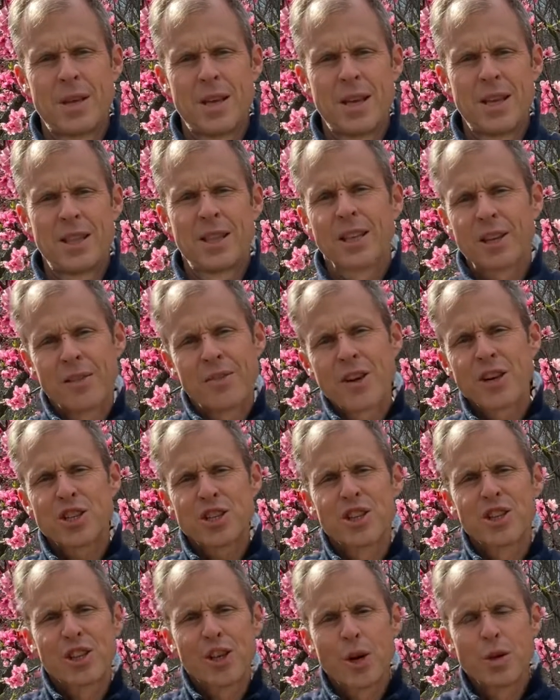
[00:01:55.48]
The conviction
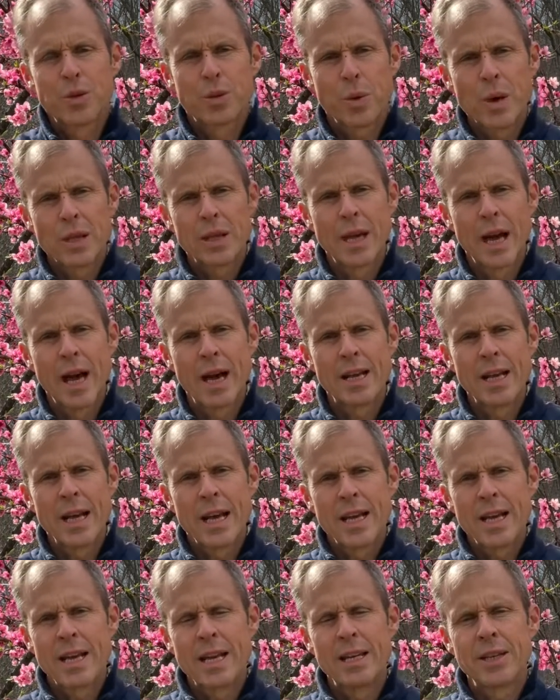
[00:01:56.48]
that goes with that
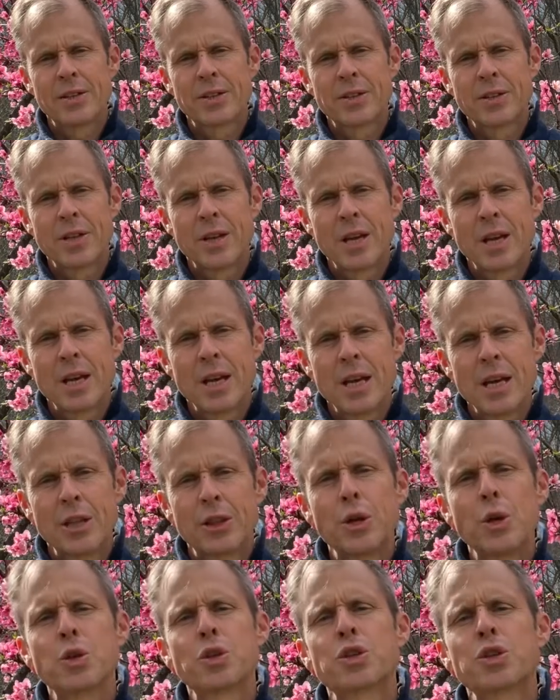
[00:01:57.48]
is
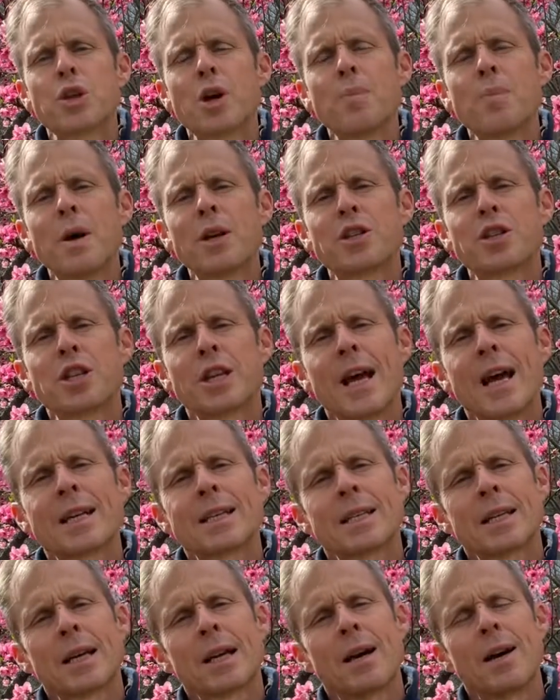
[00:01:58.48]
there's so much that has
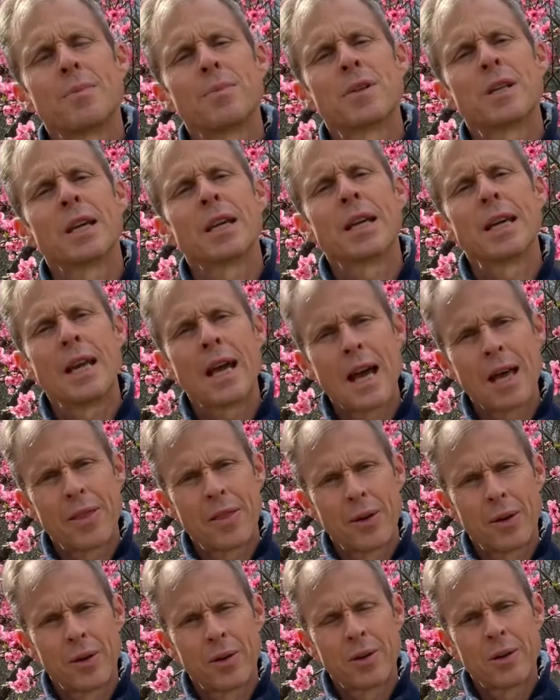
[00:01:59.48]
to come
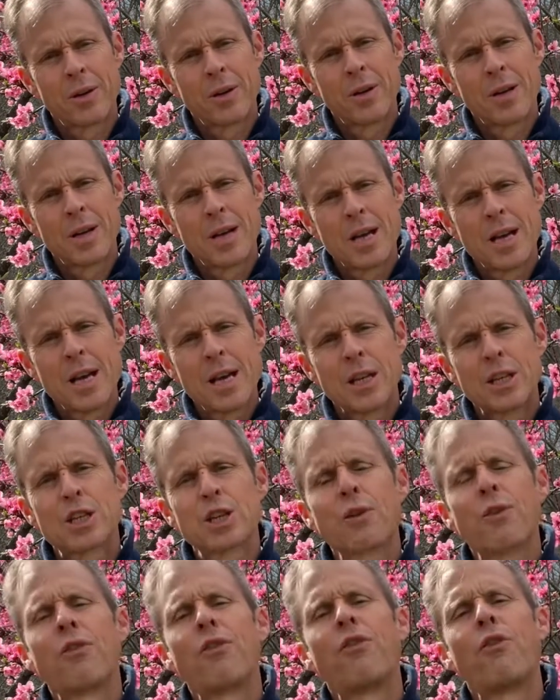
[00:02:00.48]
together to
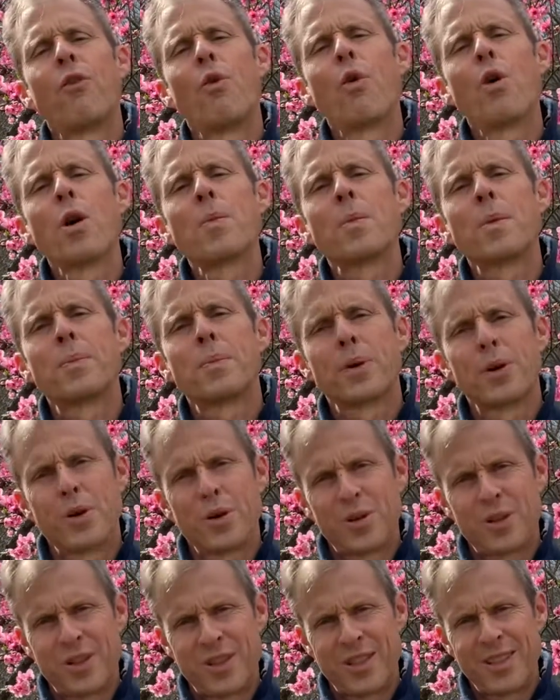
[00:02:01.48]
form a
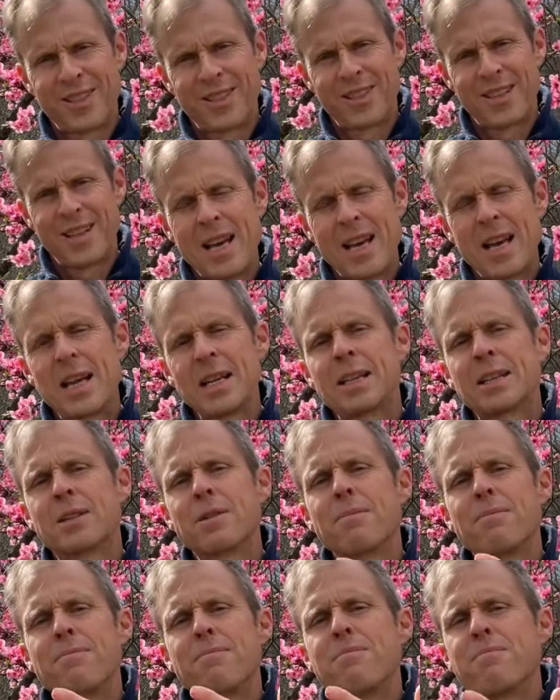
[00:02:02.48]
person to
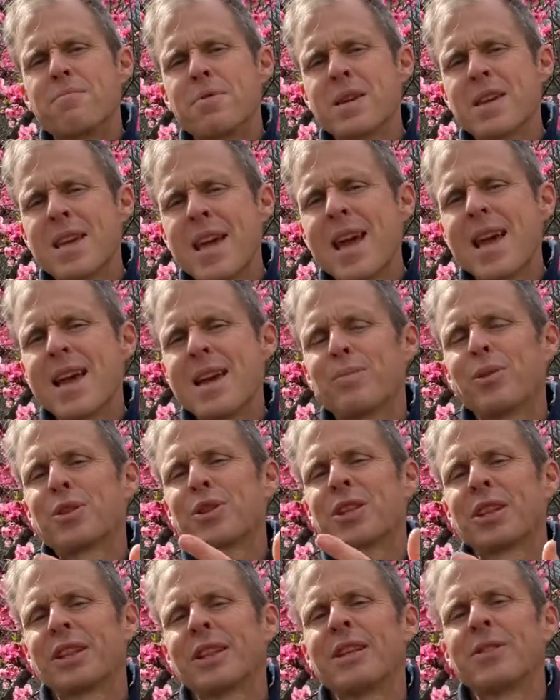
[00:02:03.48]
be able
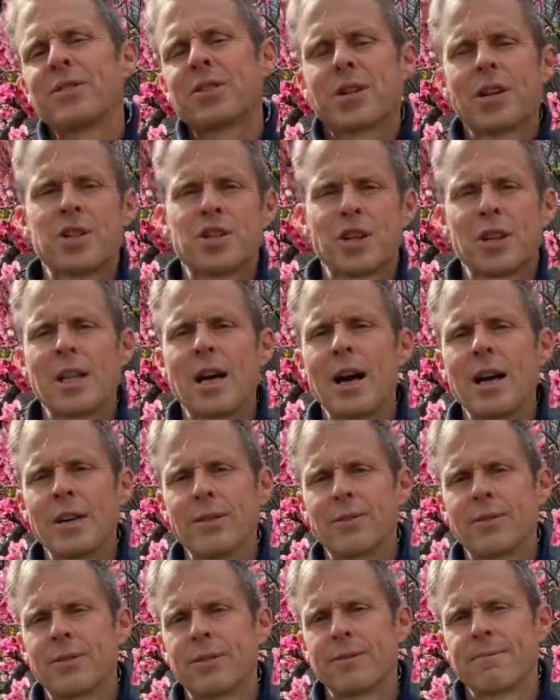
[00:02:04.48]
to live such a
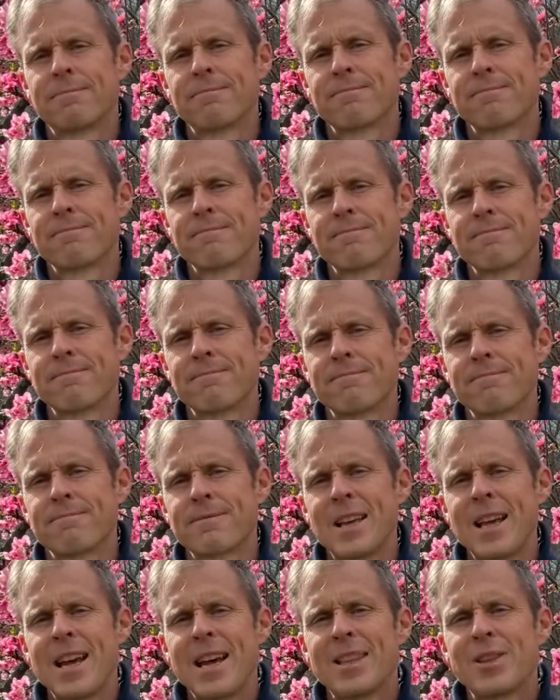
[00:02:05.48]
life.
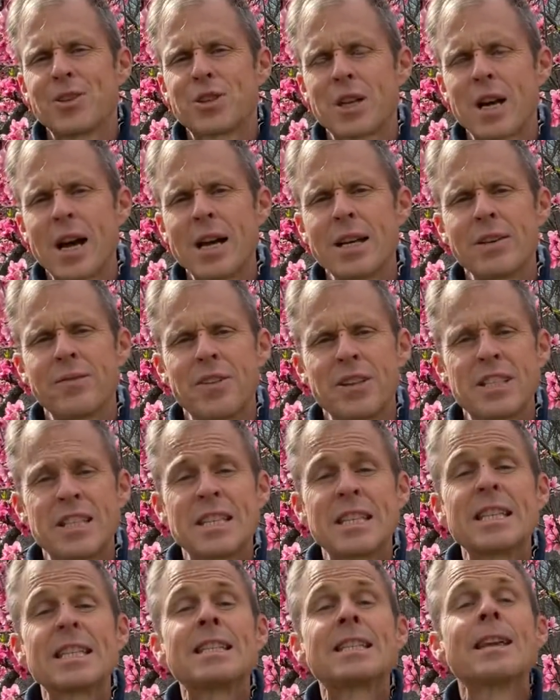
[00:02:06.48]
There's kind of a
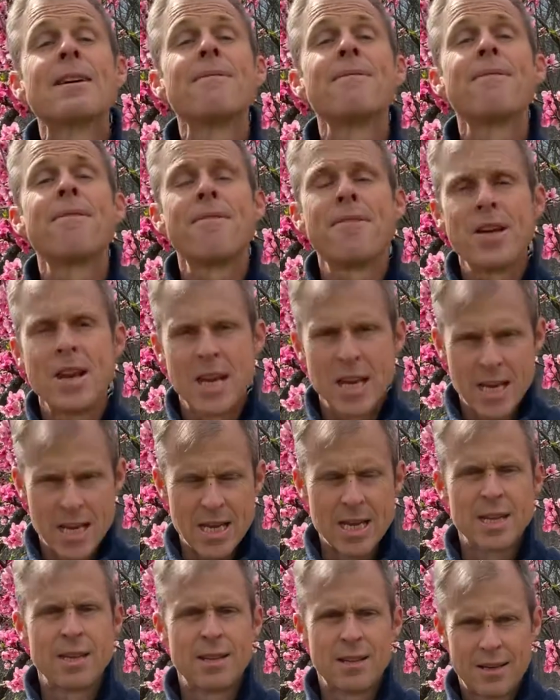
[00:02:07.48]

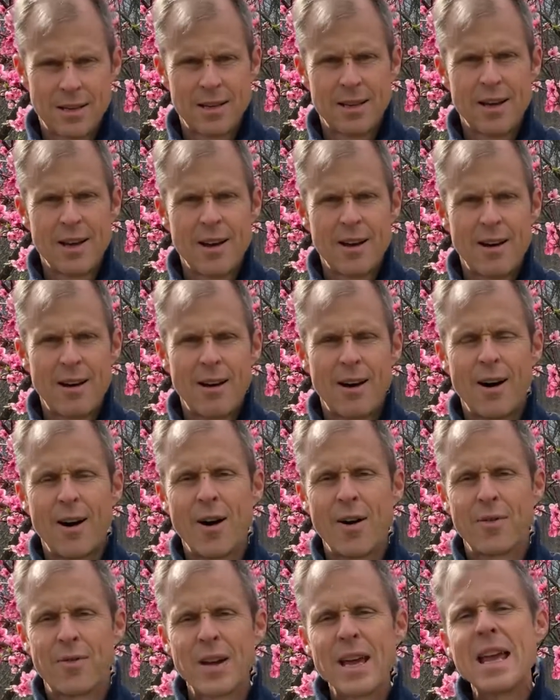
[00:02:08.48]
symphony
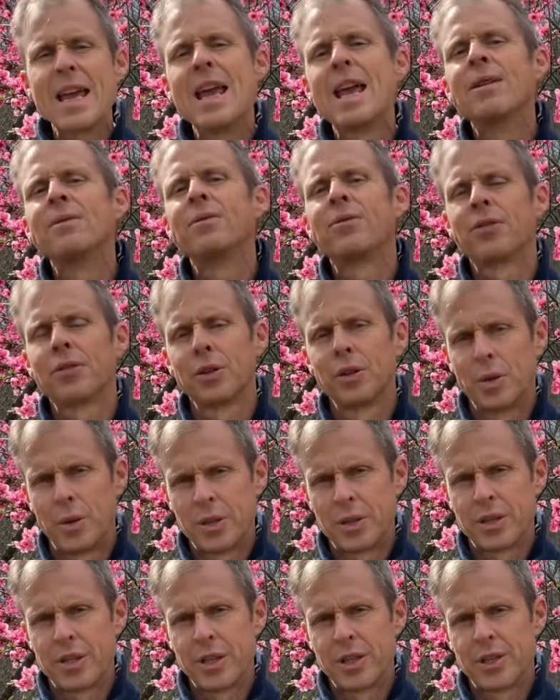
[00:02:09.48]
of
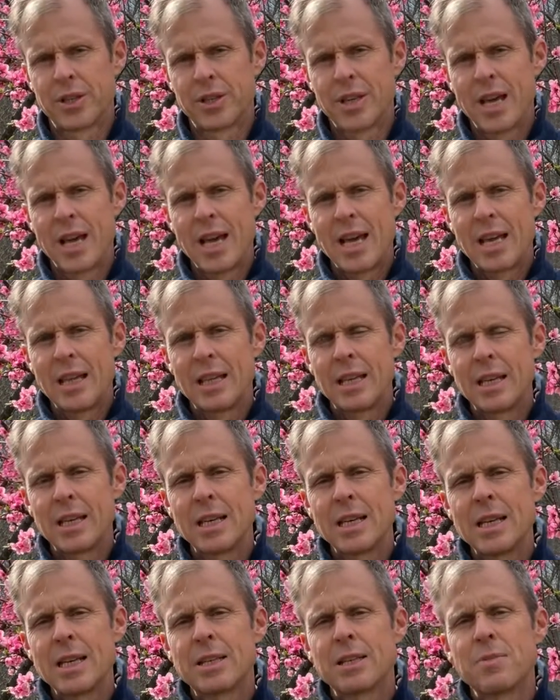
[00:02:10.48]
influences that
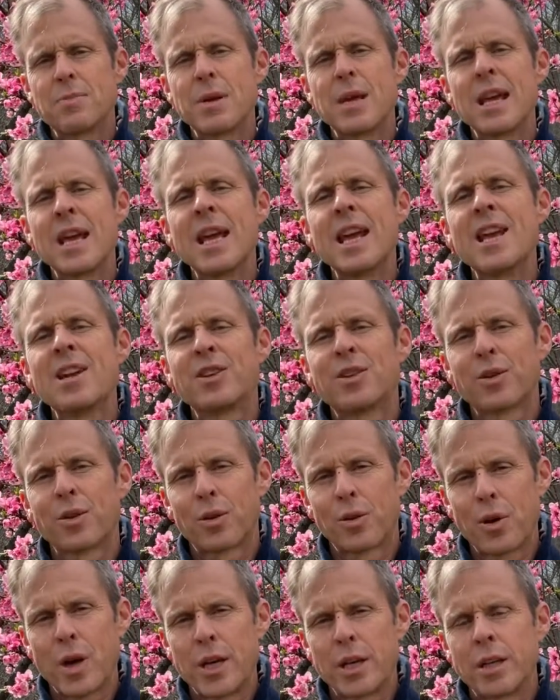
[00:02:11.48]
need to be
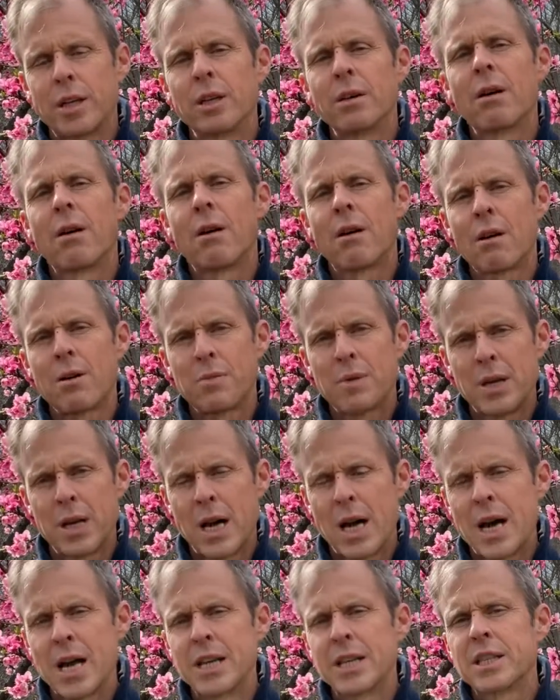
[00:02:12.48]
integrated and
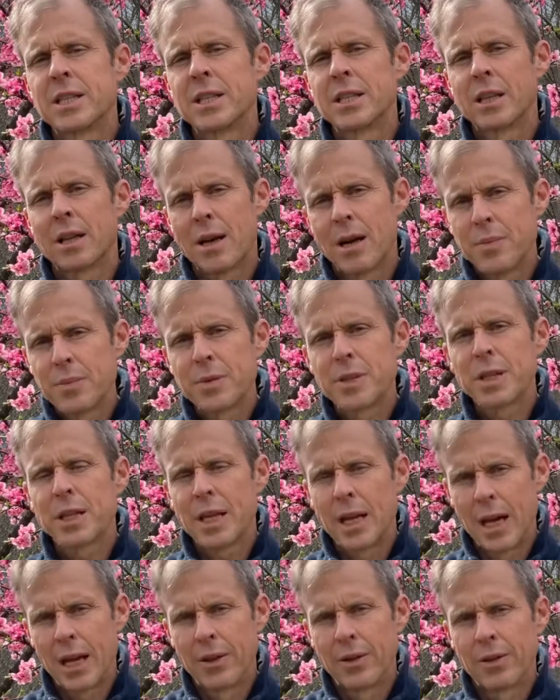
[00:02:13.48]
harmonized and come
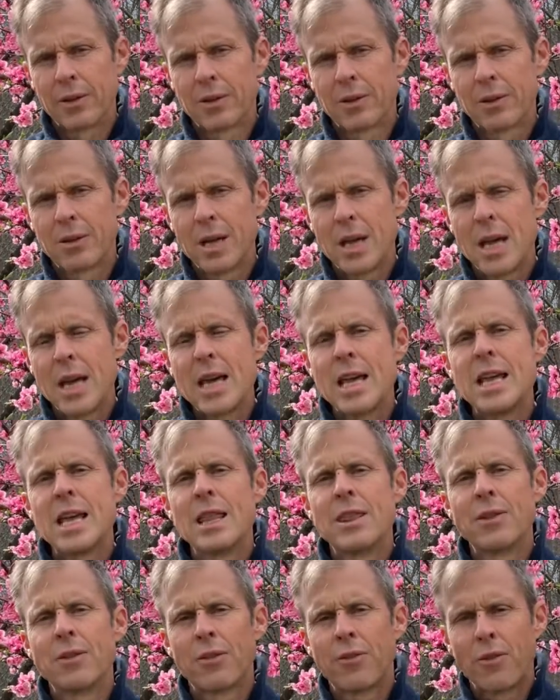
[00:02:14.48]
together in
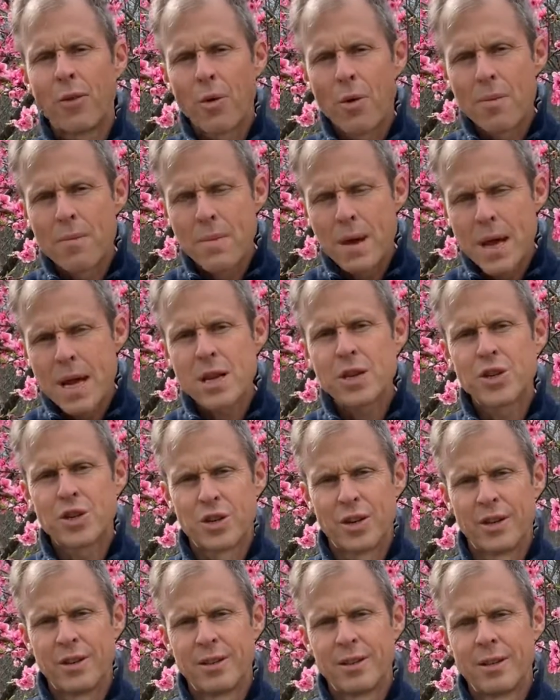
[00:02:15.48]
the
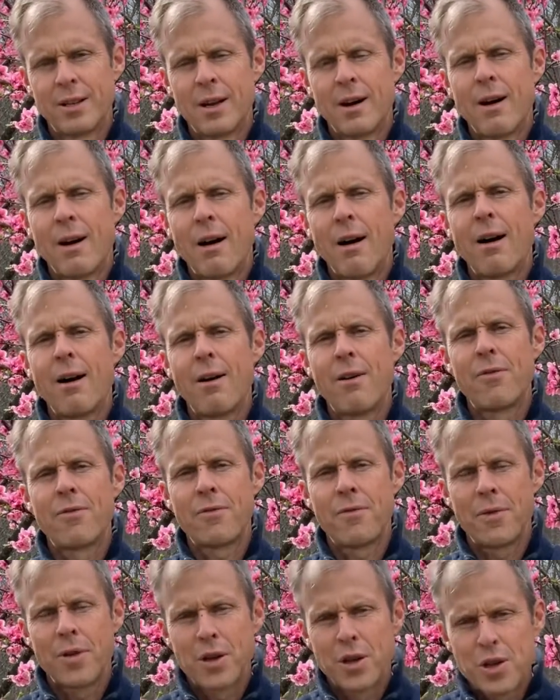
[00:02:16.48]
formation of
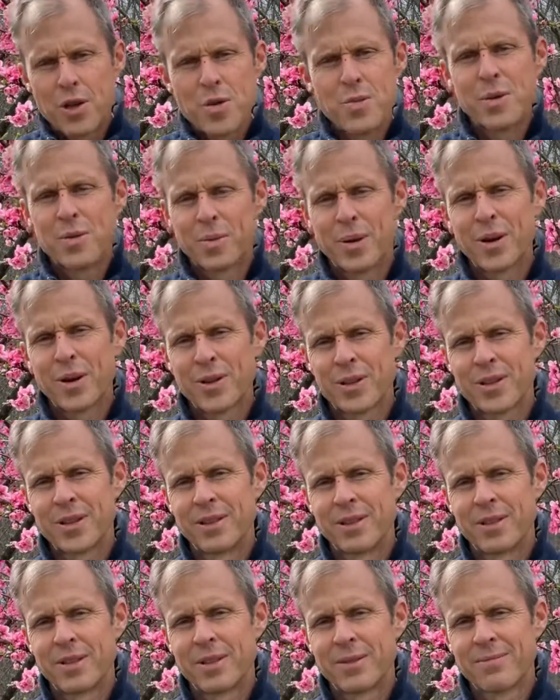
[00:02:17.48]
human
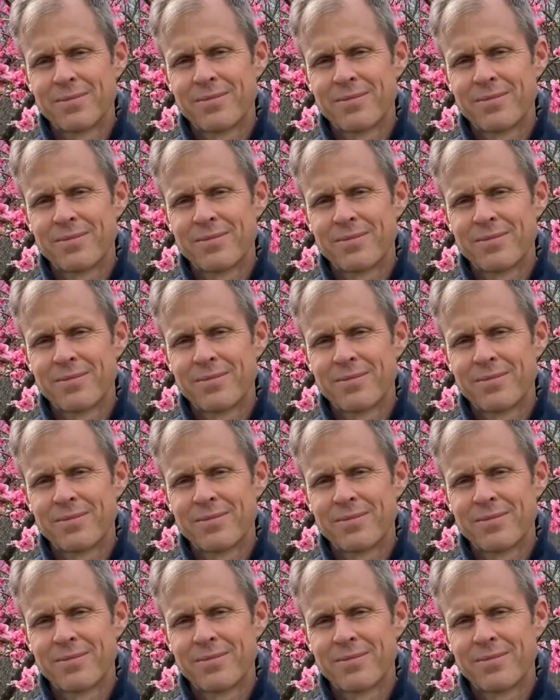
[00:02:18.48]
persons.